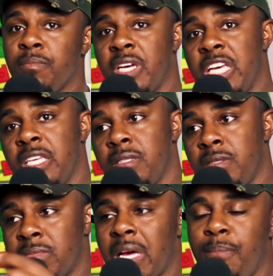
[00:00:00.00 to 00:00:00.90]
But he
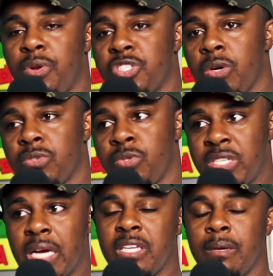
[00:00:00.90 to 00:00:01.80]
sometimes be on the show too.
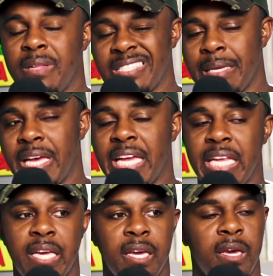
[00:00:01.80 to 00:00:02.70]
Shout out to him. I think his
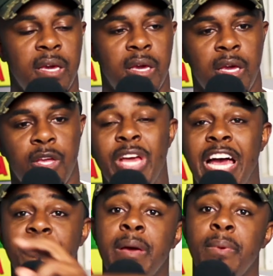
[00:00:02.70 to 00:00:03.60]
name's AD. You
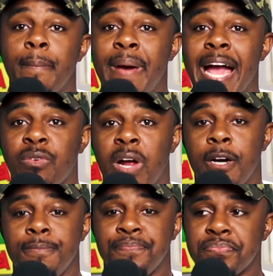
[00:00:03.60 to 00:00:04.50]
have him in the
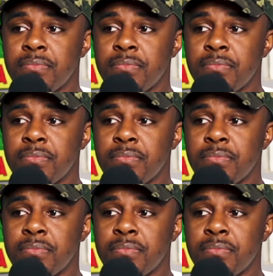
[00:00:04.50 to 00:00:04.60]
background,